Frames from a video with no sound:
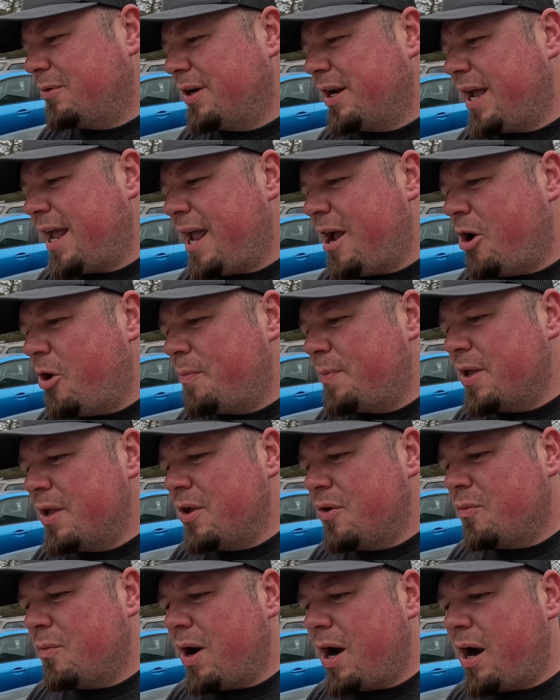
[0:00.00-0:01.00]
to help,
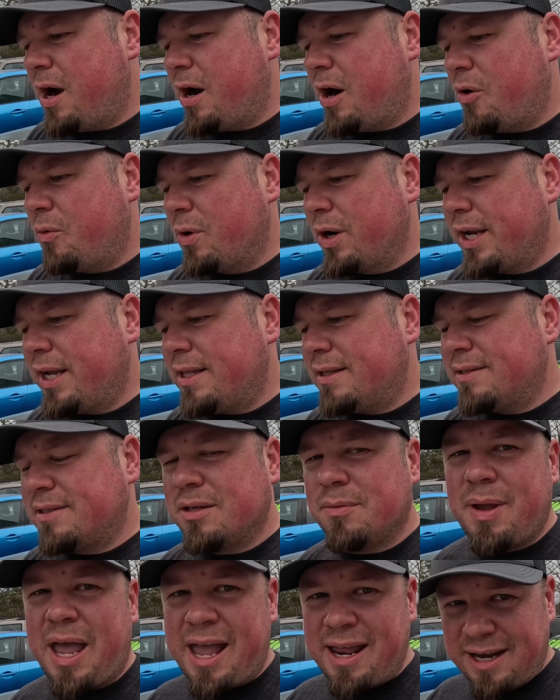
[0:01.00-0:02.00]
where we're getting
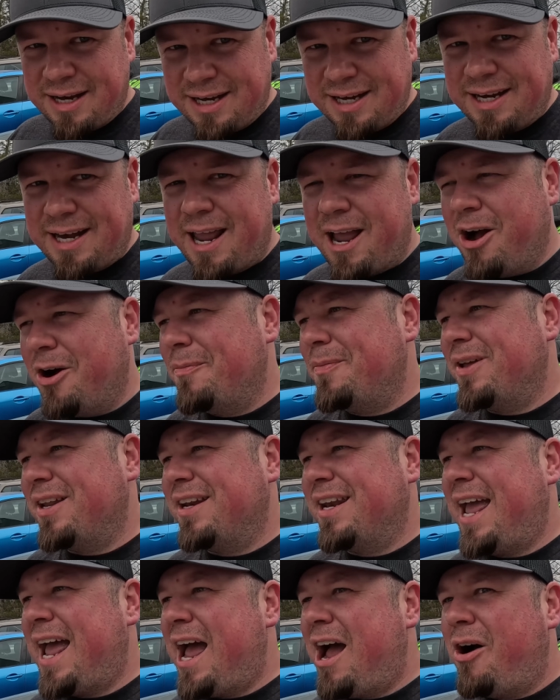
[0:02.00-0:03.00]
some editing help,
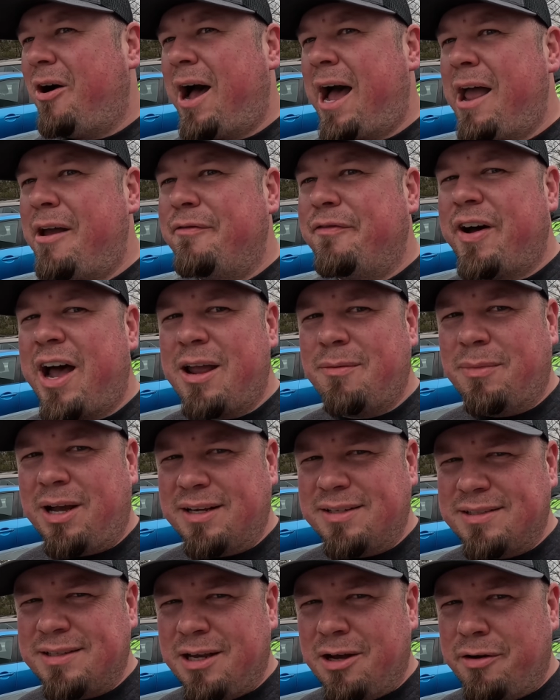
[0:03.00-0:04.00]
and now I find
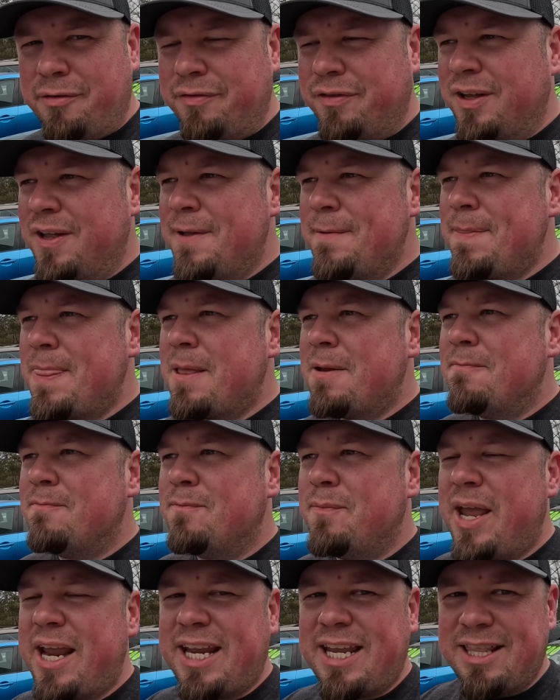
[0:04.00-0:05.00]
myself
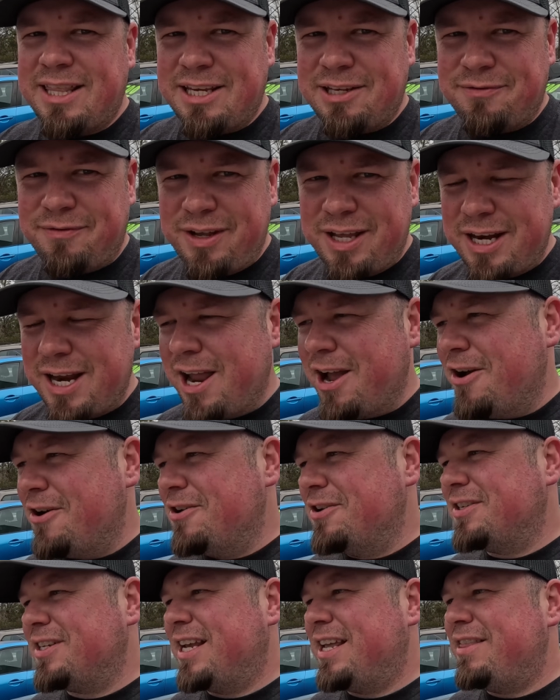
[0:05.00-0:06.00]
making these
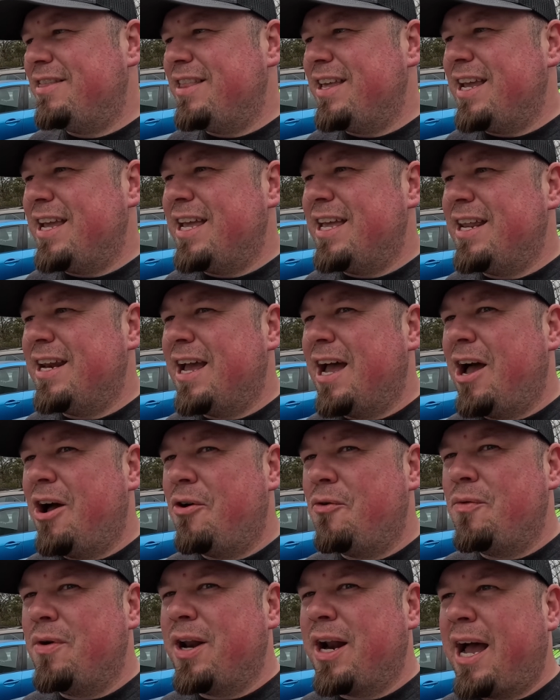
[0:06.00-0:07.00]
videos, and then
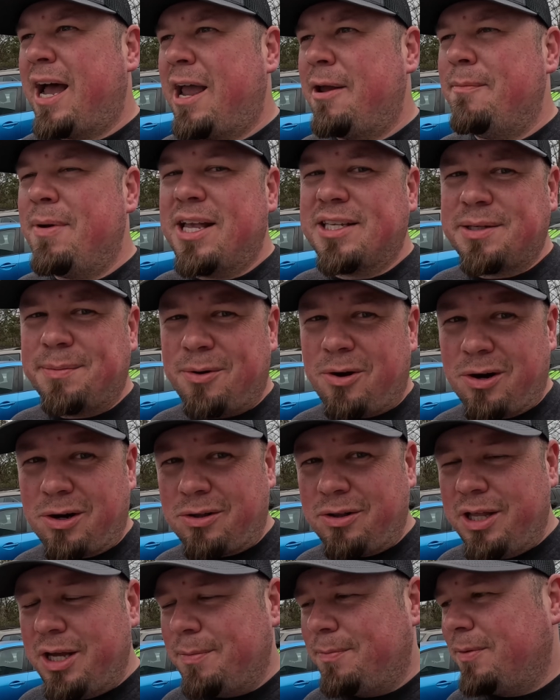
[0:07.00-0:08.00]
when I mess up on a
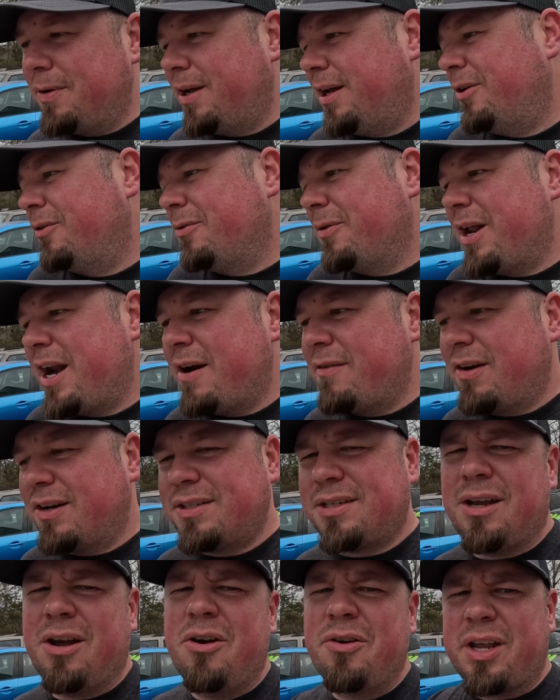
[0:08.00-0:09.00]
clip or whatever, I
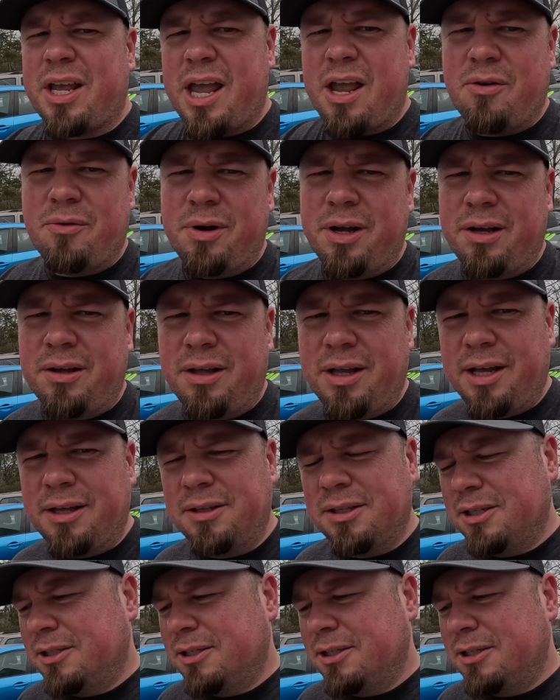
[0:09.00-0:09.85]
say, okay, well,